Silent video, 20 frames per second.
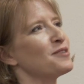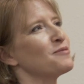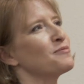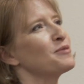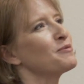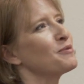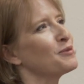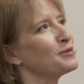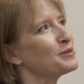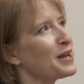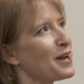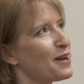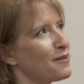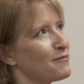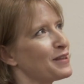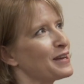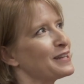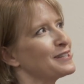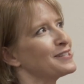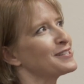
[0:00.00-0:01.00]
we won't have
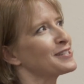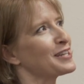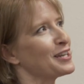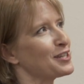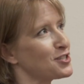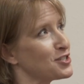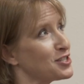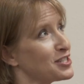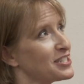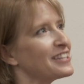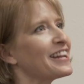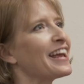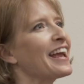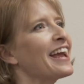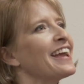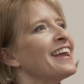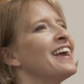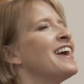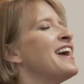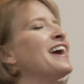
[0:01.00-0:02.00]
that discussion
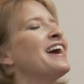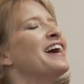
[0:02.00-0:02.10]
today.